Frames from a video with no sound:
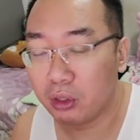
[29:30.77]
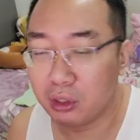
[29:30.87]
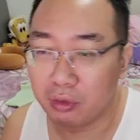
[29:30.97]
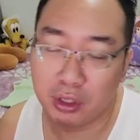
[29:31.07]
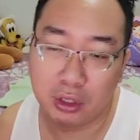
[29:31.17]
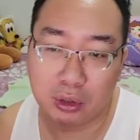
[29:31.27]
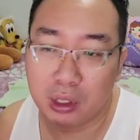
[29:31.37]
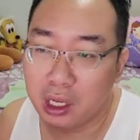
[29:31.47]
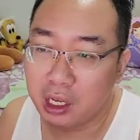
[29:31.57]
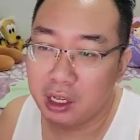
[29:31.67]
the video,
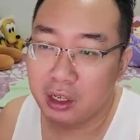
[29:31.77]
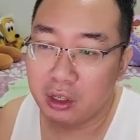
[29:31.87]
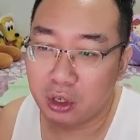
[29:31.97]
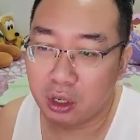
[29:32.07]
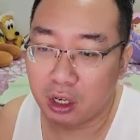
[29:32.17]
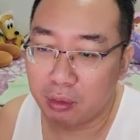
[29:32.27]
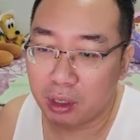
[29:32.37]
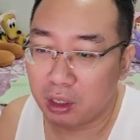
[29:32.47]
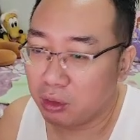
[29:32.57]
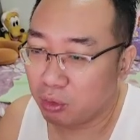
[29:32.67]

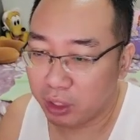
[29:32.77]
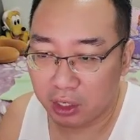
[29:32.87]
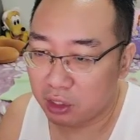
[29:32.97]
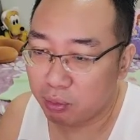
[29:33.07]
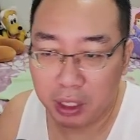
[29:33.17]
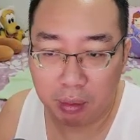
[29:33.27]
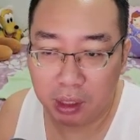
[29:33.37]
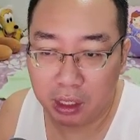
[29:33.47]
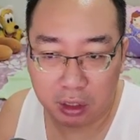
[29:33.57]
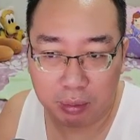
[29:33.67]
so we gotta speed up a
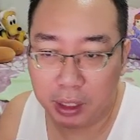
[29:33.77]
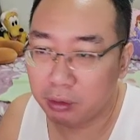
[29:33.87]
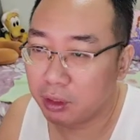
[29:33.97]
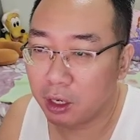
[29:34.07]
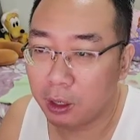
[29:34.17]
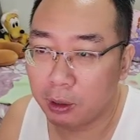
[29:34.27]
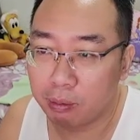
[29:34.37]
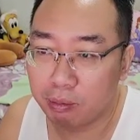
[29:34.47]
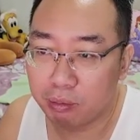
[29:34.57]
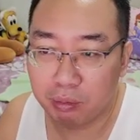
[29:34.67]
little bit.
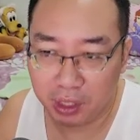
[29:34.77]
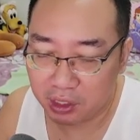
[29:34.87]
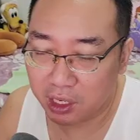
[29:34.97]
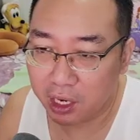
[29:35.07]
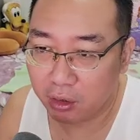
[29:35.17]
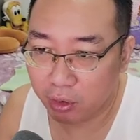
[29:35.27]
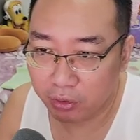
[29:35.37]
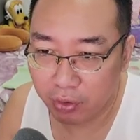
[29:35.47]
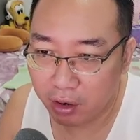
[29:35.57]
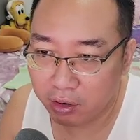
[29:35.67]
Next category,
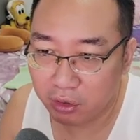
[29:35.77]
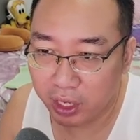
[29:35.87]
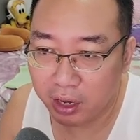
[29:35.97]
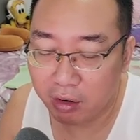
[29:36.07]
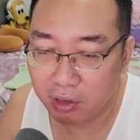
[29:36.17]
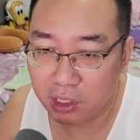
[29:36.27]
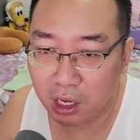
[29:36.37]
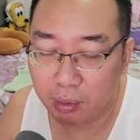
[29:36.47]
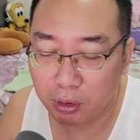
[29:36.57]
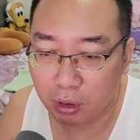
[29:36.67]
500 to 800
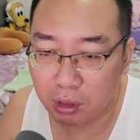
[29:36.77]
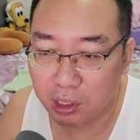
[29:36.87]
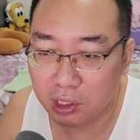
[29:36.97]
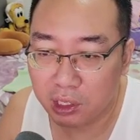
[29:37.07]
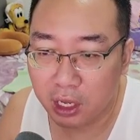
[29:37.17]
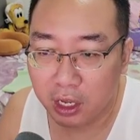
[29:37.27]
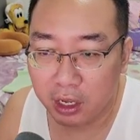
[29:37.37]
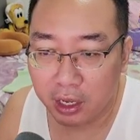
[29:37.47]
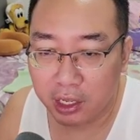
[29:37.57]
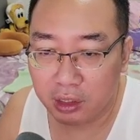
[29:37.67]
Singapore dollars.
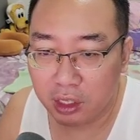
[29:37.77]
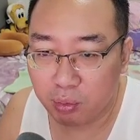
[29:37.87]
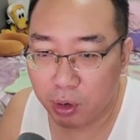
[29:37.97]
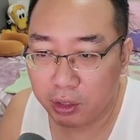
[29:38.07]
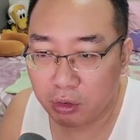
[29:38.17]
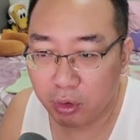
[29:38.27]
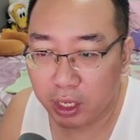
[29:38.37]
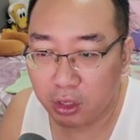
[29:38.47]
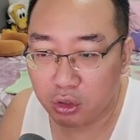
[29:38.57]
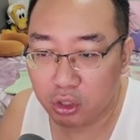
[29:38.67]
At this price
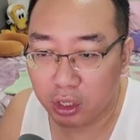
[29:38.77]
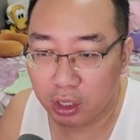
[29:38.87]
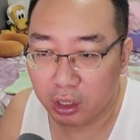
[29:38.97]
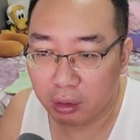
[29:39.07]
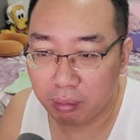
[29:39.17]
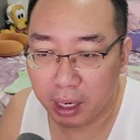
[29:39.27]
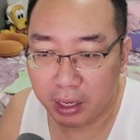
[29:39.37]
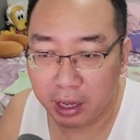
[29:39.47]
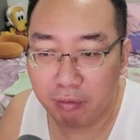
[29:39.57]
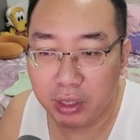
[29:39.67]
range, my
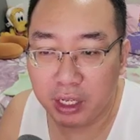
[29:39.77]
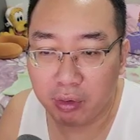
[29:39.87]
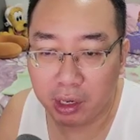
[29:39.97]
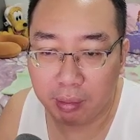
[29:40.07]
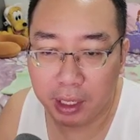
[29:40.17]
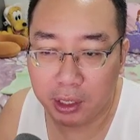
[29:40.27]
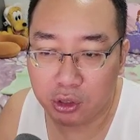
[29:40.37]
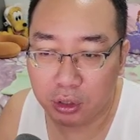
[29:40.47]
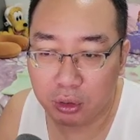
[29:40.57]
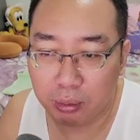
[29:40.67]
NVIDIA
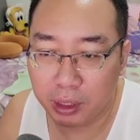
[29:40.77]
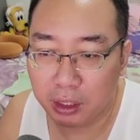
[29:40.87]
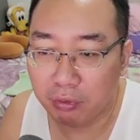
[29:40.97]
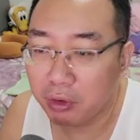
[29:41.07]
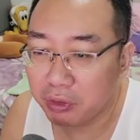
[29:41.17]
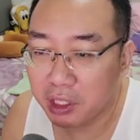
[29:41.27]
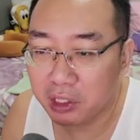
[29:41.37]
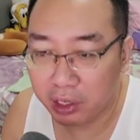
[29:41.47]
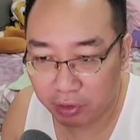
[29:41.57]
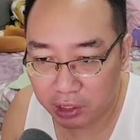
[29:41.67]
recommendations would be the
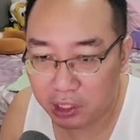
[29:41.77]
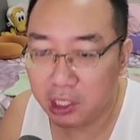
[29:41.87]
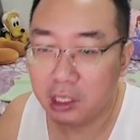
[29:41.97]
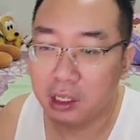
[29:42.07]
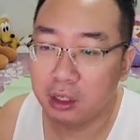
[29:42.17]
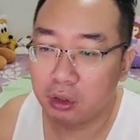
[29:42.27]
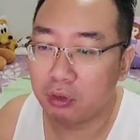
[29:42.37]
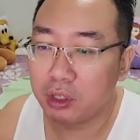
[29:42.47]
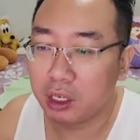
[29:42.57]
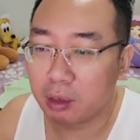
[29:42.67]
5070
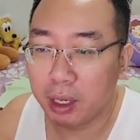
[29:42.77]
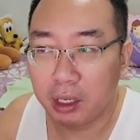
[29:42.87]
12 gigabyte.